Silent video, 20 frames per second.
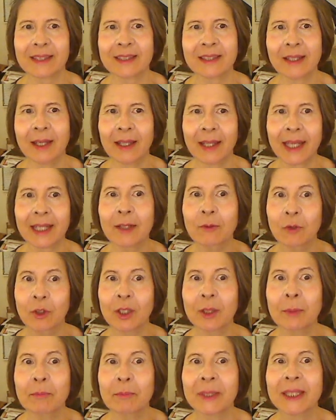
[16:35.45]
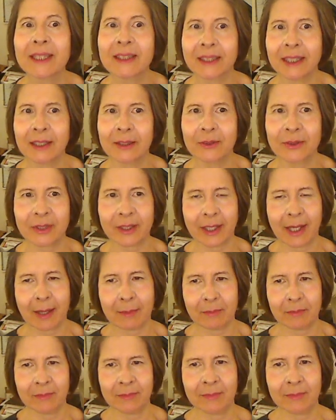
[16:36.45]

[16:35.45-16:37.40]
It's like a really big deal to them.